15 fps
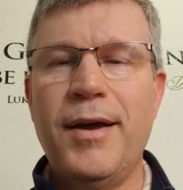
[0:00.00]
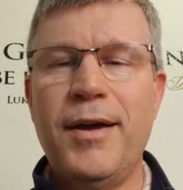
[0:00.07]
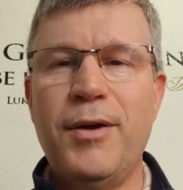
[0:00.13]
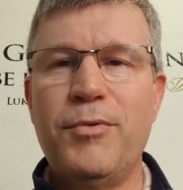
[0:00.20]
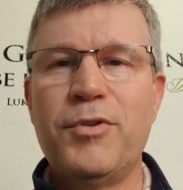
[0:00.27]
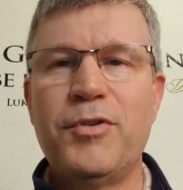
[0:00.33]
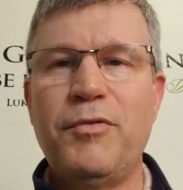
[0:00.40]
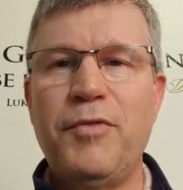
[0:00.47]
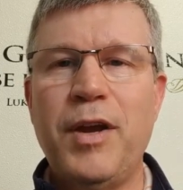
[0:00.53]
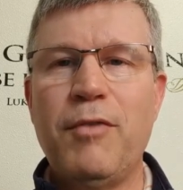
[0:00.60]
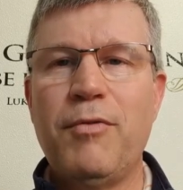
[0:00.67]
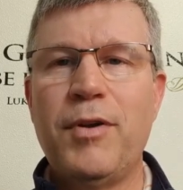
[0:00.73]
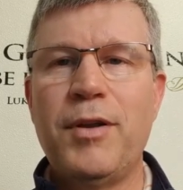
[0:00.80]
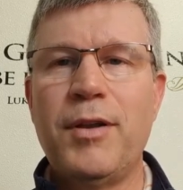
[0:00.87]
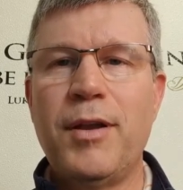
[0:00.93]
It was a
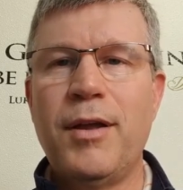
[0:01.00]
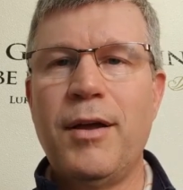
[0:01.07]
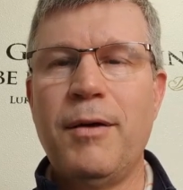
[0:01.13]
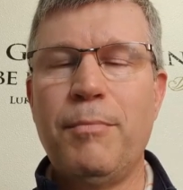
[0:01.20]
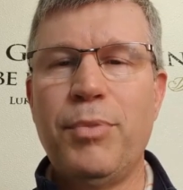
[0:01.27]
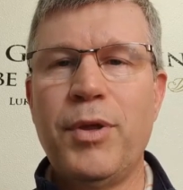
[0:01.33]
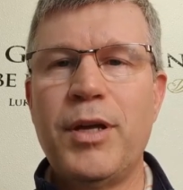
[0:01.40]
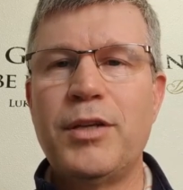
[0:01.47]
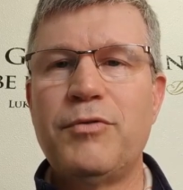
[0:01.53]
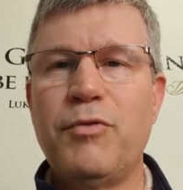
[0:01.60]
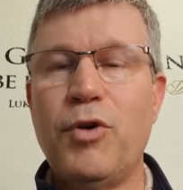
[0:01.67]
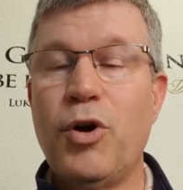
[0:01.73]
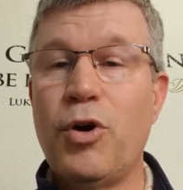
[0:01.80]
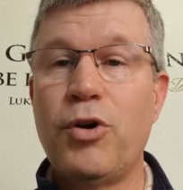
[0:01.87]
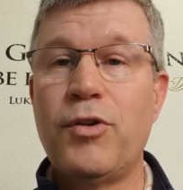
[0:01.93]
favorite place
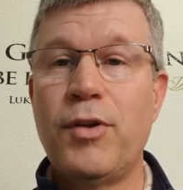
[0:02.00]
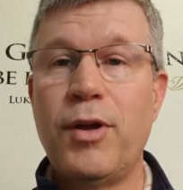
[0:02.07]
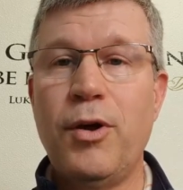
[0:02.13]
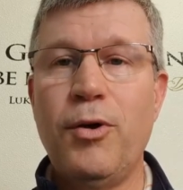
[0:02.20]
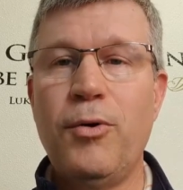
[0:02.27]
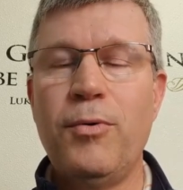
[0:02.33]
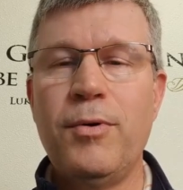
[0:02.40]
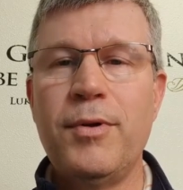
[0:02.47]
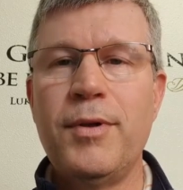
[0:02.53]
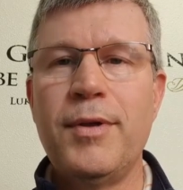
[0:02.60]
for her to go.